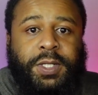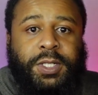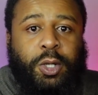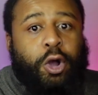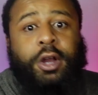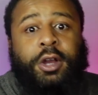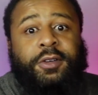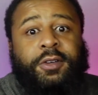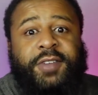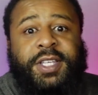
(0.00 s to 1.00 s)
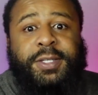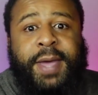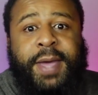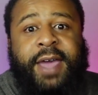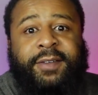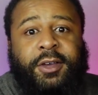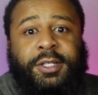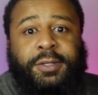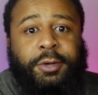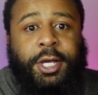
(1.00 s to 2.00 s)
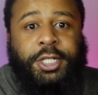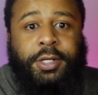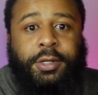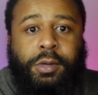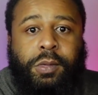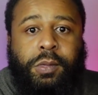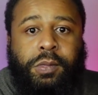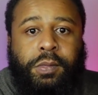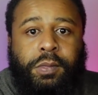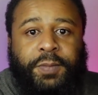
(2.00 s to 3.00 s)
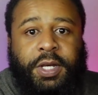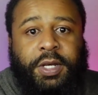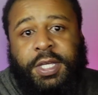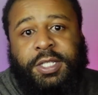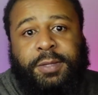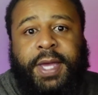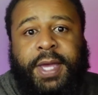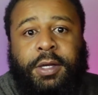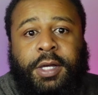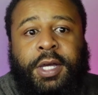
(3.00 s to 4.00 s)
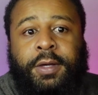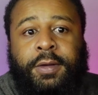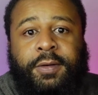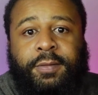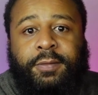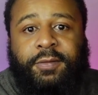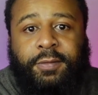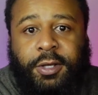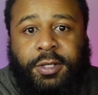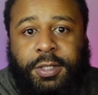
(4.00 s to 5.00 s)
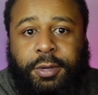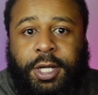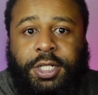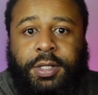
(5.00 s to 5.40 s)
harder to fix a bad first impression than it is to make a good first impression.